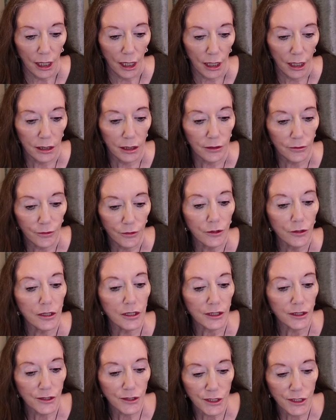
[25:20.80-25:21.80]
And if you are
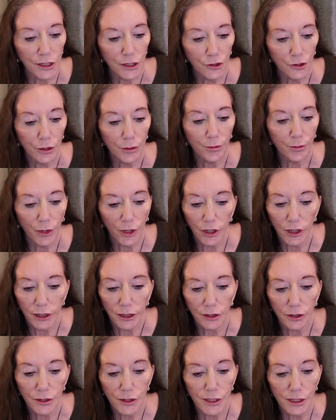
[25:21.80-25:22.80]
considering
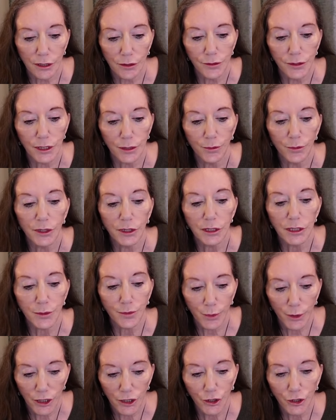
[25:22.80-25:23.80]
buying yourself something
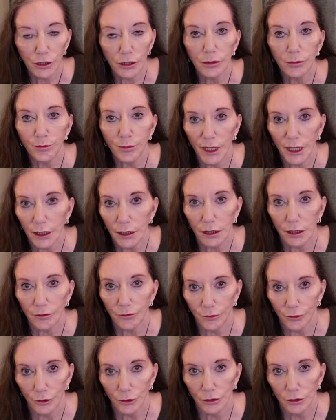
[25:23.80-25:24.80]
special and
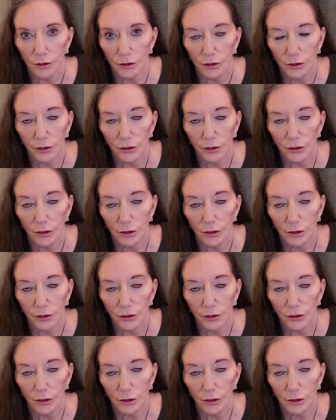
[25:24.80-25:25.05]
meaningful,